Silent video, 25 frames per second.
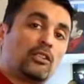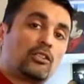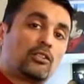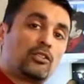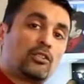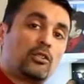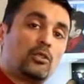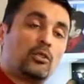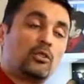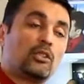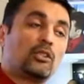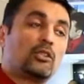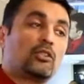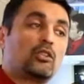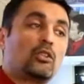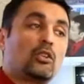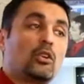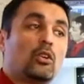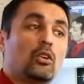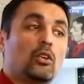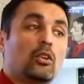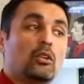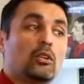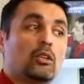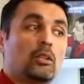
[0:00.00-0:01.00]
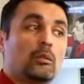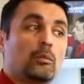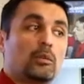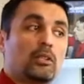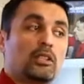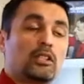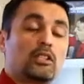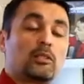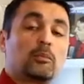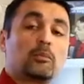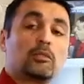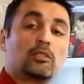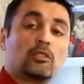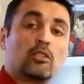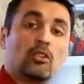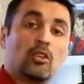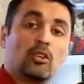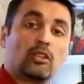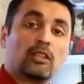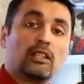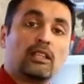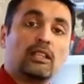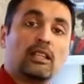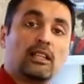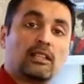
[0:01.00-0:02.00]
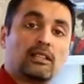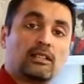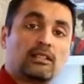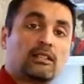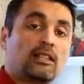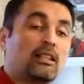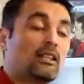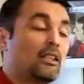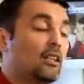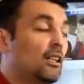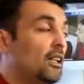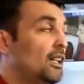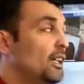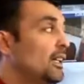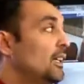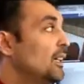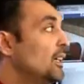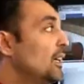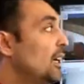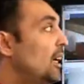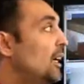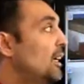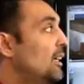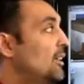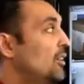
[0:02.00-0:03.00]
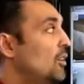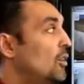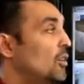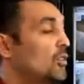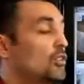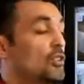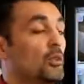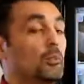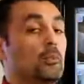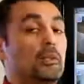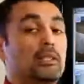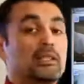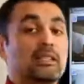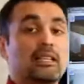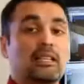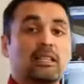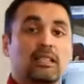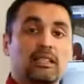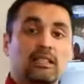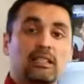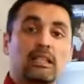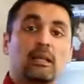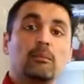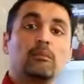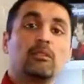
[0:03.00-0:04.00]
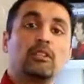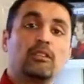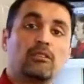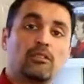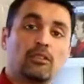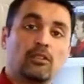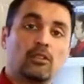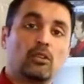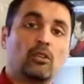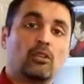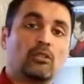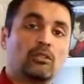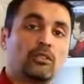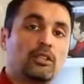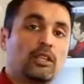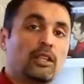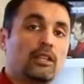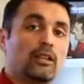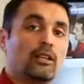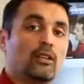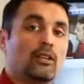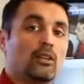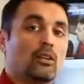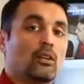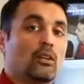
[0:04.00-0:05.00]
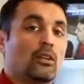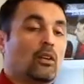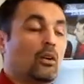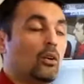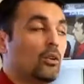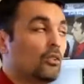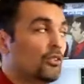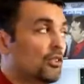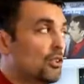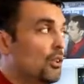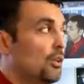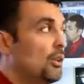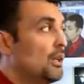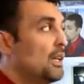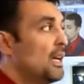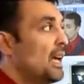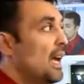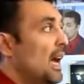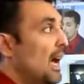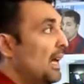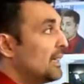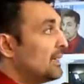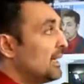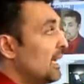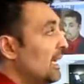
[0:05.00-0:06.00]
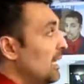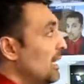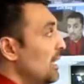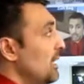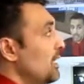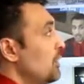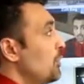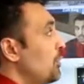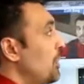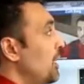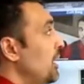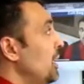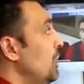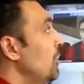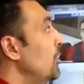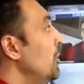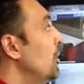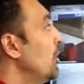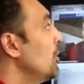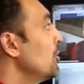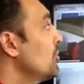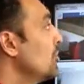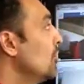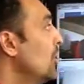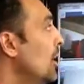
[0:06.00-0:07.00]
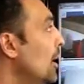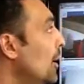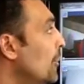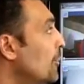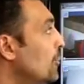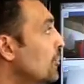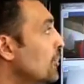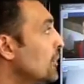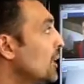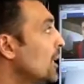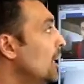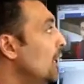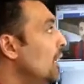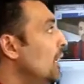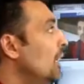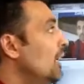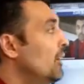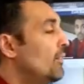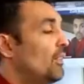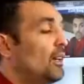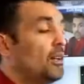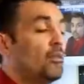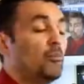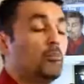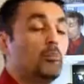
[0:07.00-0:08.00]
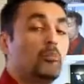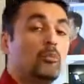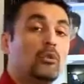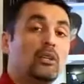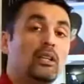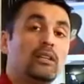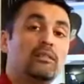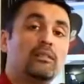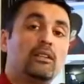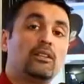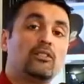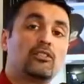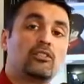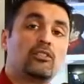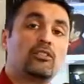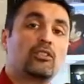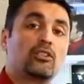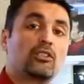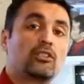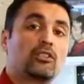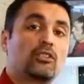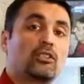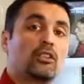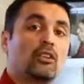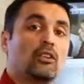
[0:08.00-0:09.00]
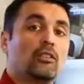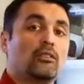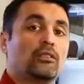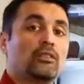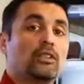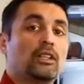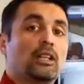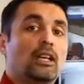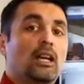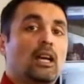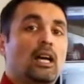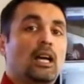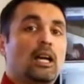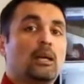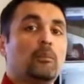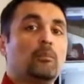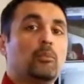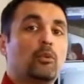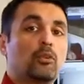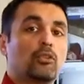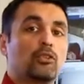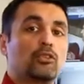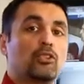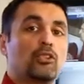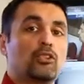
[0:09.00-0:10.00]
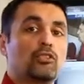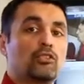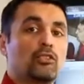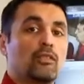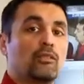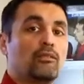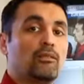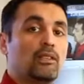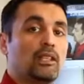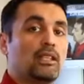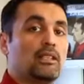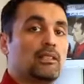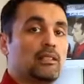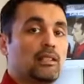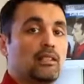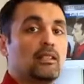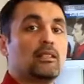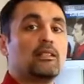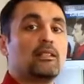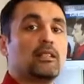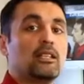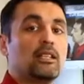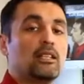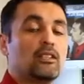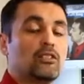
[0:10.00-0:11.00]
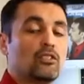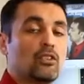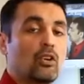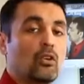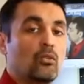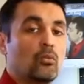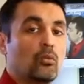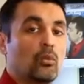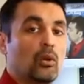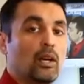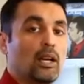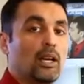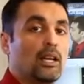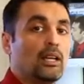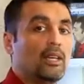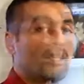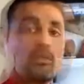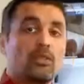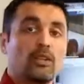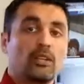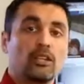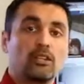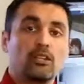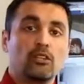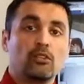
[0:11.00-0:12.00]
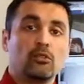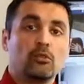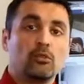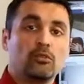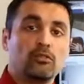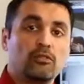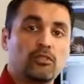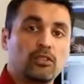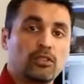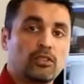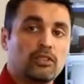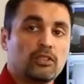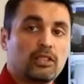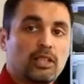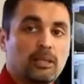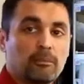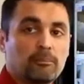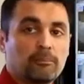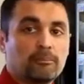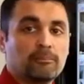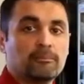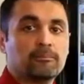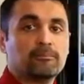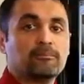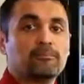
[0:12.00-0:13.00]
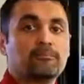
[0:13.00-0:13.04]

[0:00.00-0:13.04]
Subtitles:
students or participants logged in externally, I can also be sending them different content also. And that is pretty much a very brief introduction of iBoardTouch VCC software. Thank you for your time.